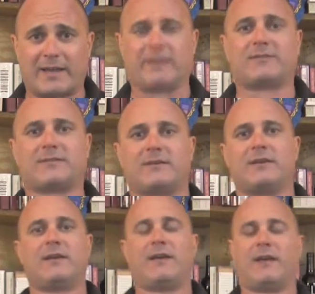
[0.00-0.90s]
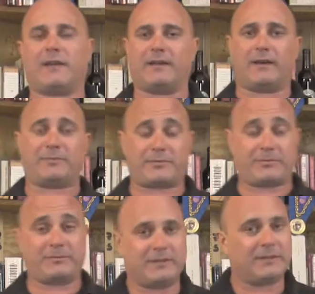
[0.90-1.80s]
hits. And, uh,
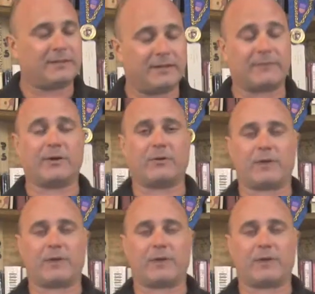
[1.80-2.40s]
phew, never know.